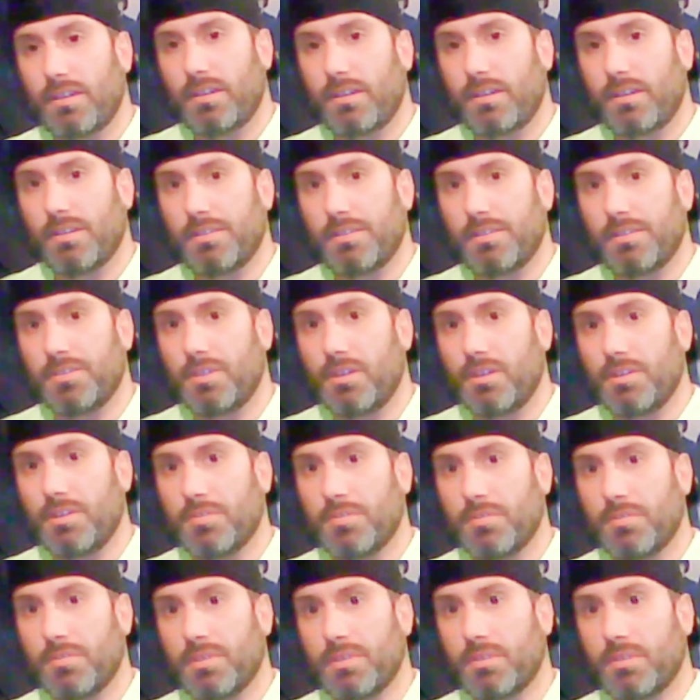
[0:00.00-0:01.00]

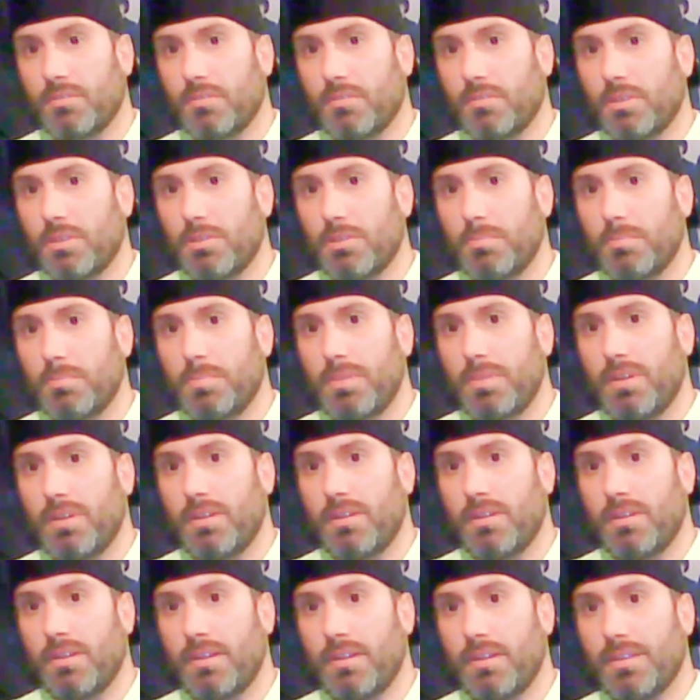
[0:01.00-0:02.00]
Concerns with the group
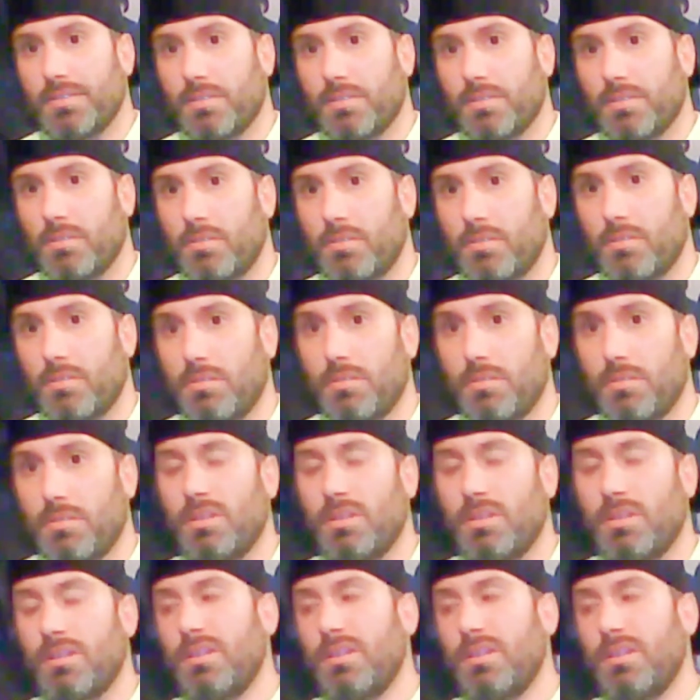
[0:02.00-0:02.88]
as a whole.